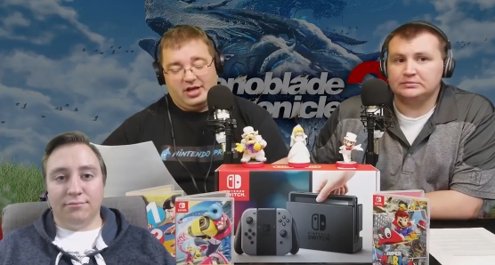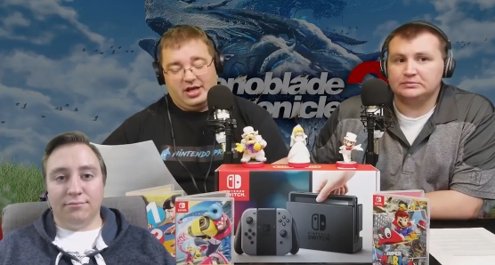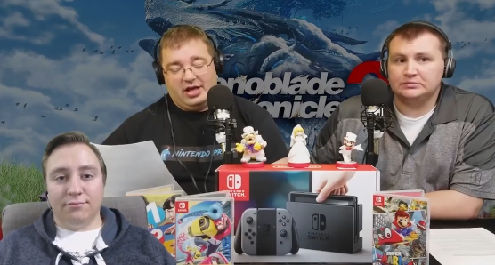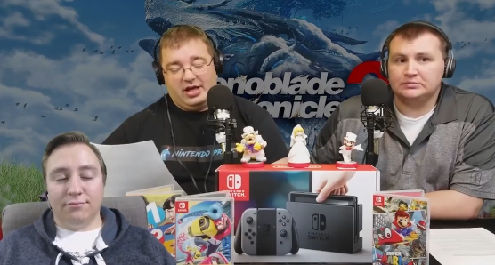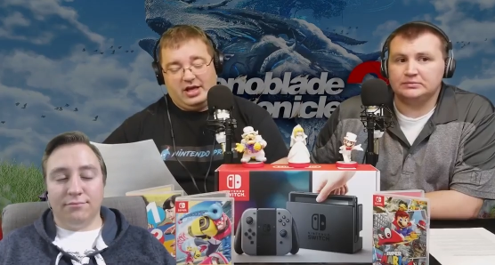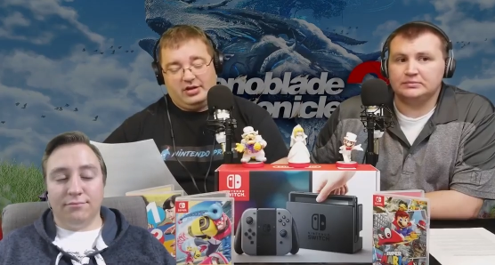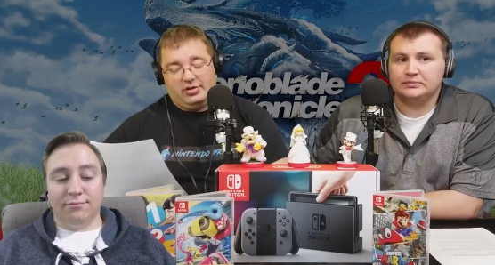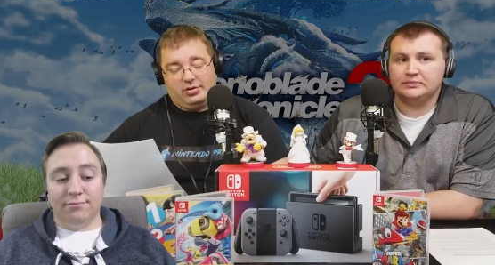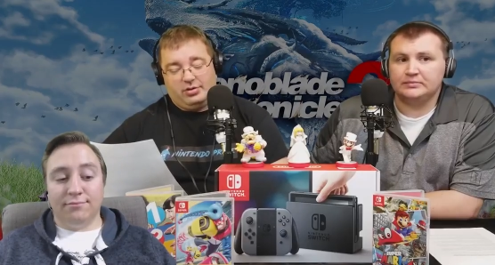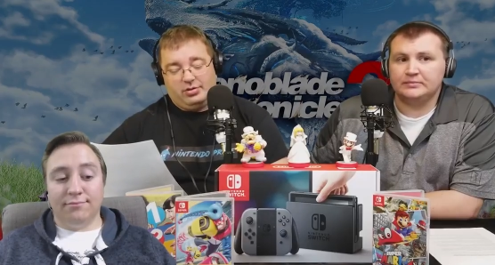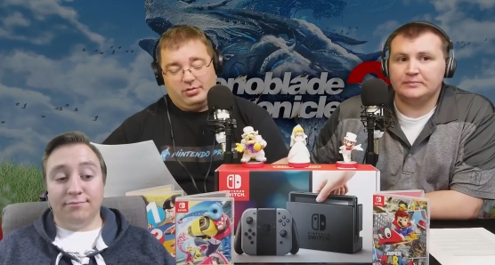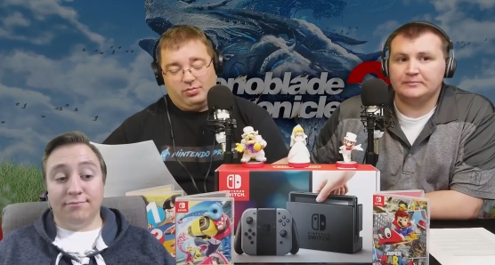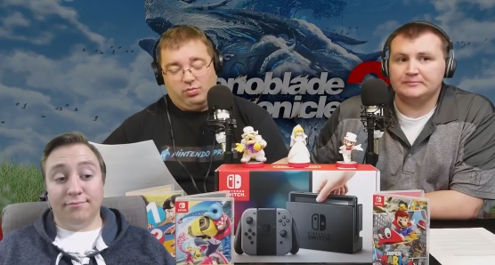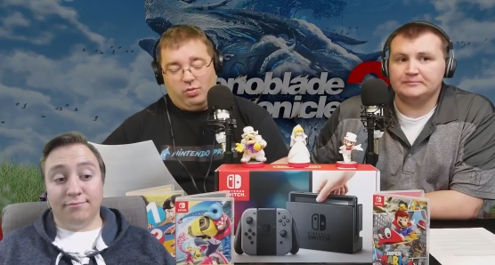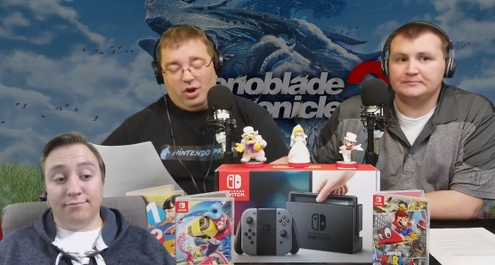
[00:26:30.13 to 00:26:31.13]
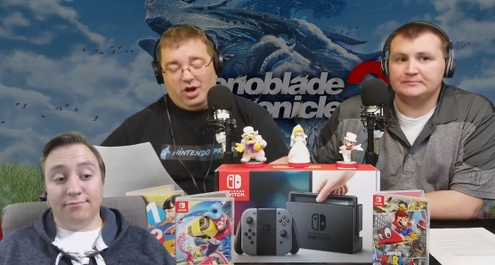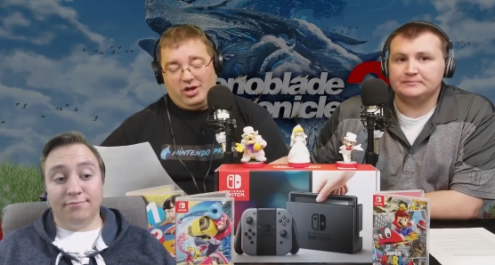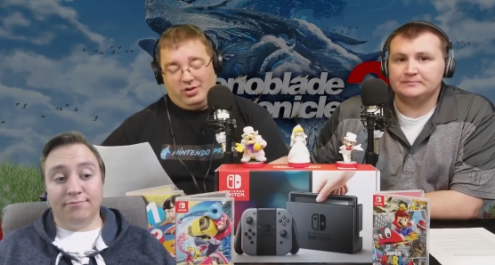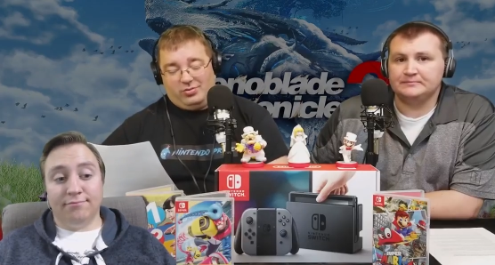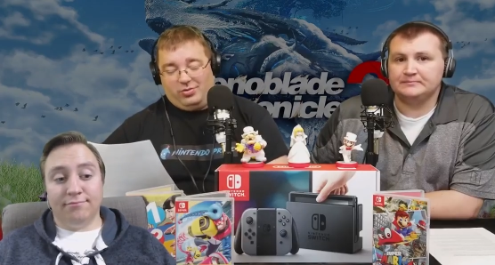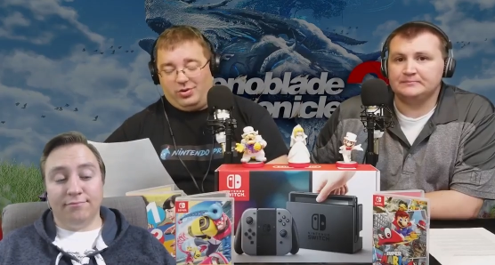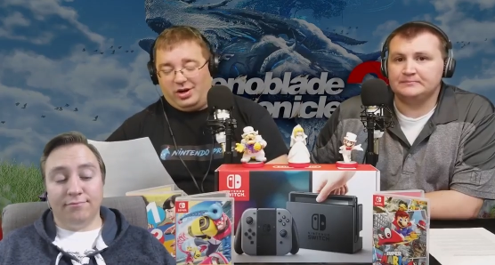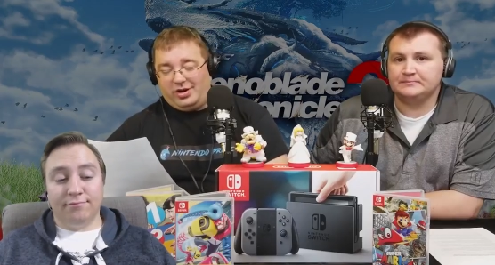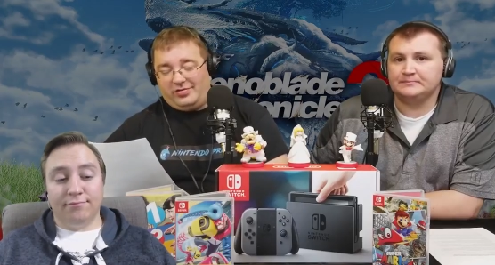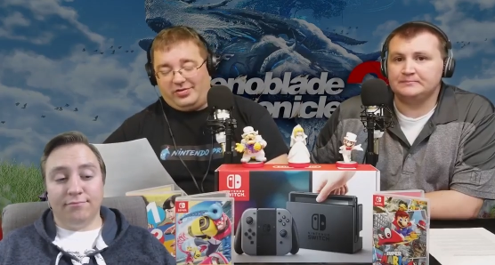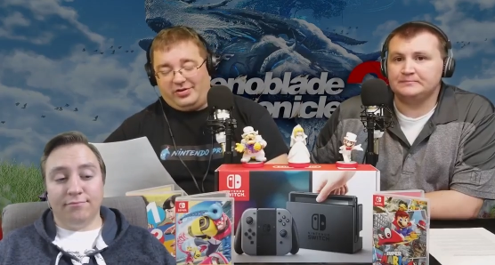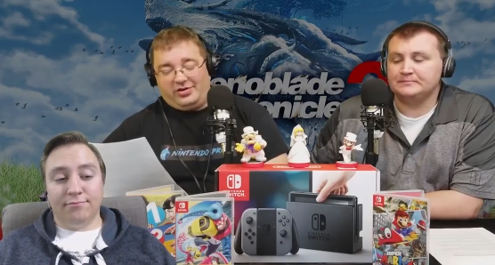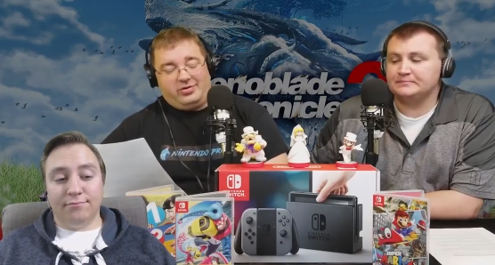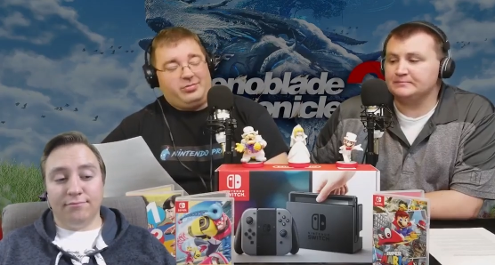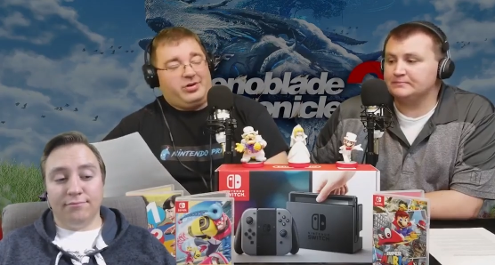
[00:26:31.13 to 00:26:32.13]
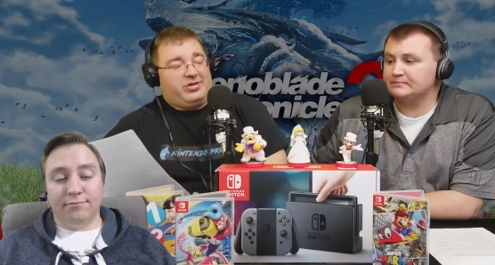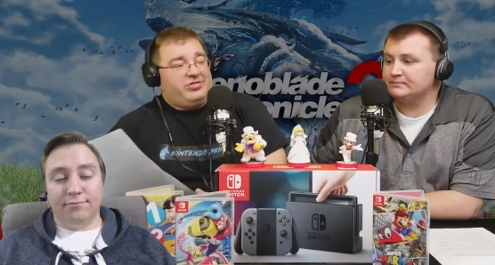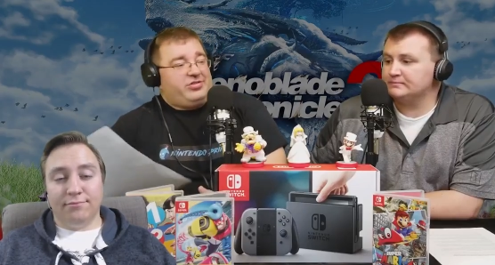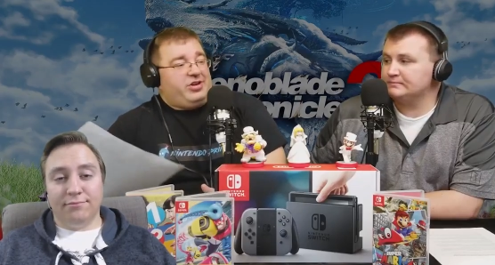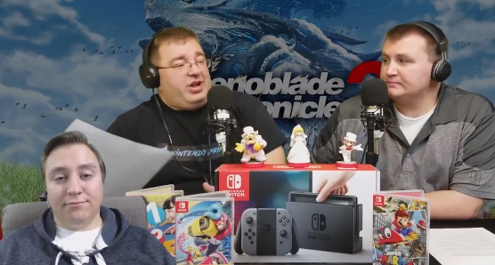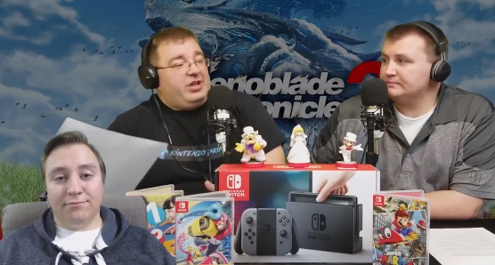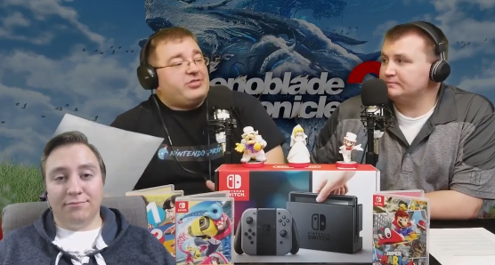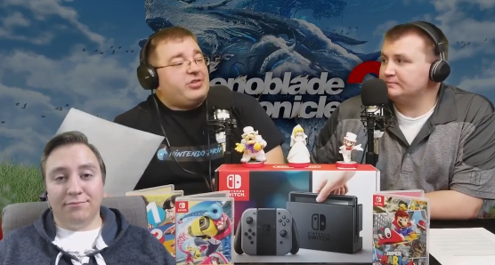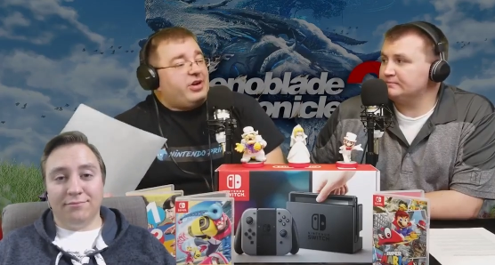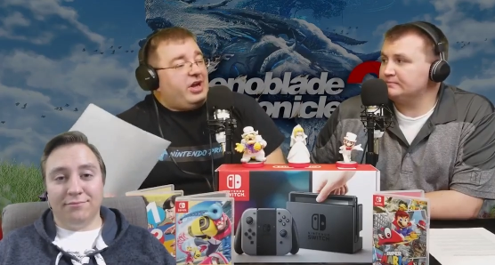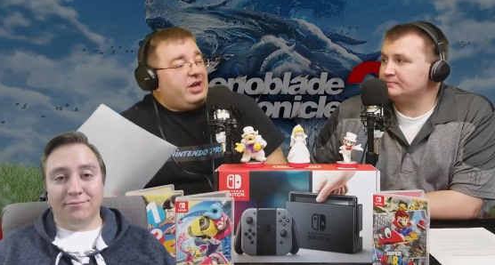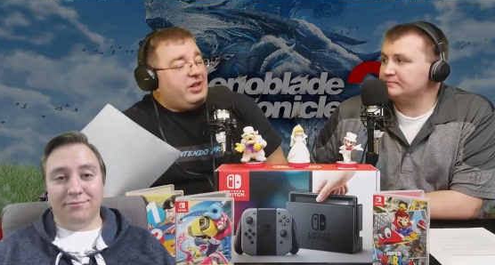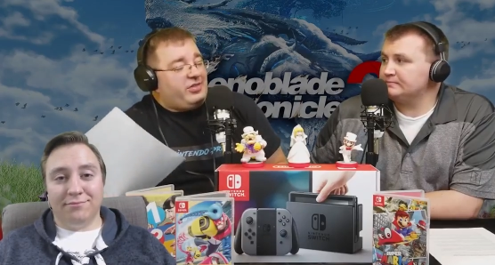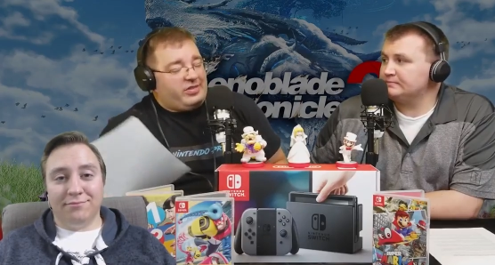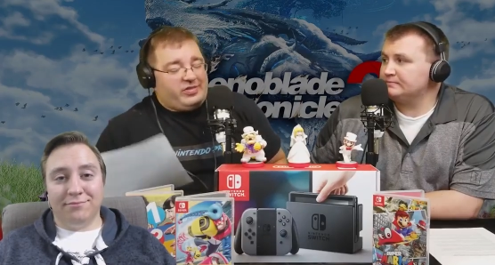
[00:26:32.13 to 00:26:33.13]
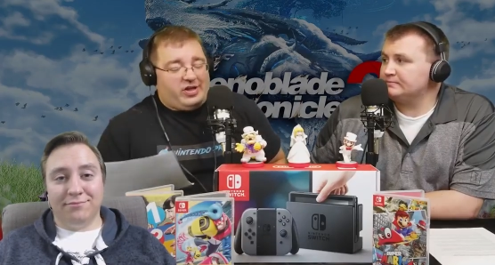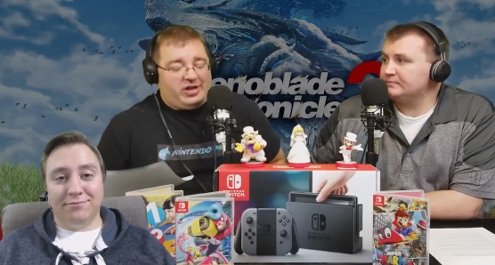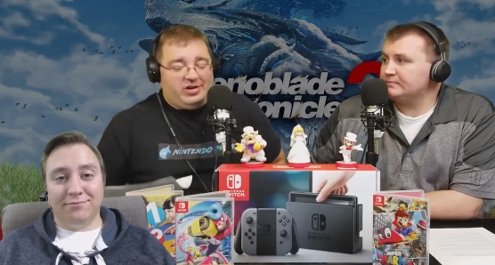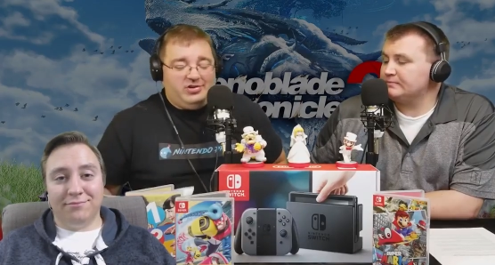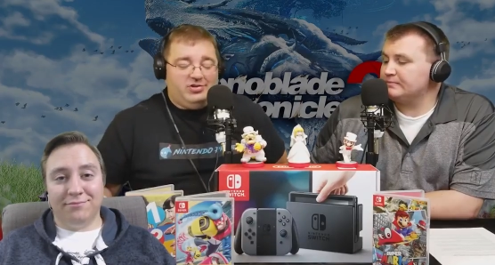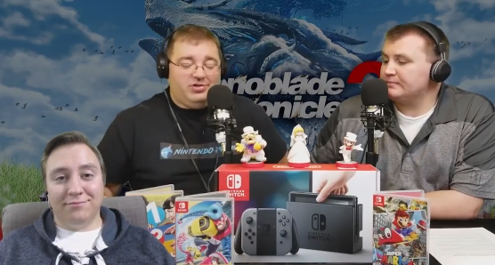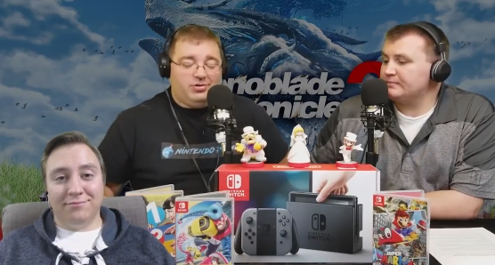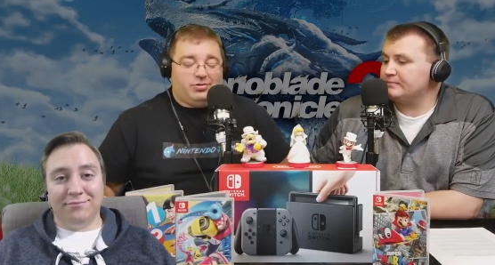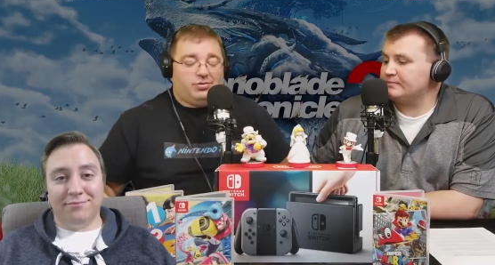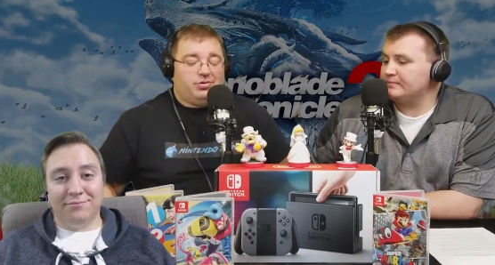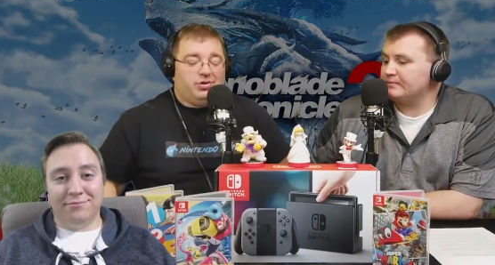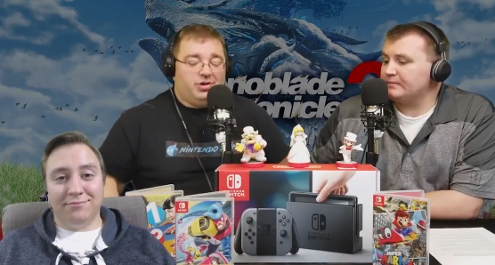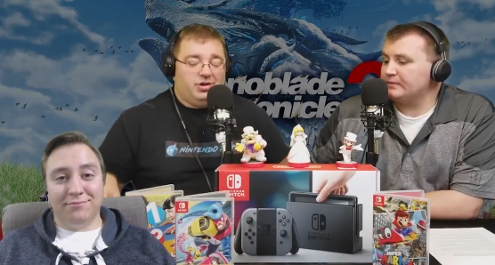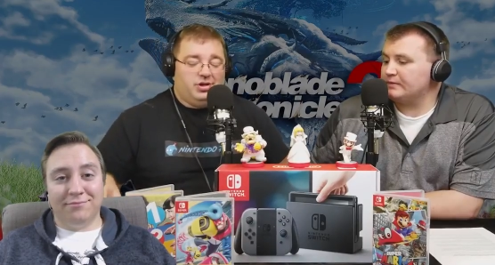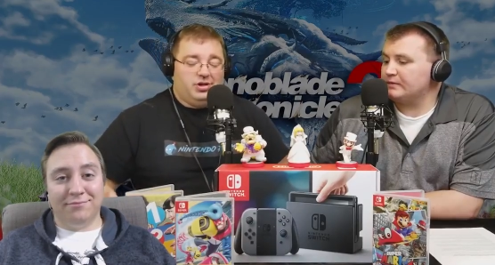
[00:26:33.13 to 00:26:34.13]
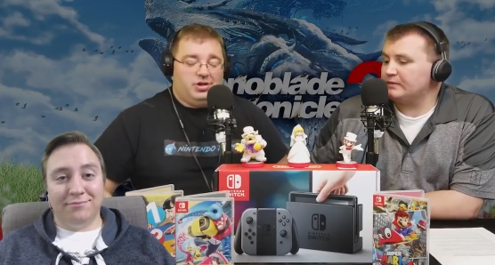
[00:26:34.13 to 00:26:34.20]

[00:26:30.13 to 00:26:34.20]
Speaker 1: And is there anything they can do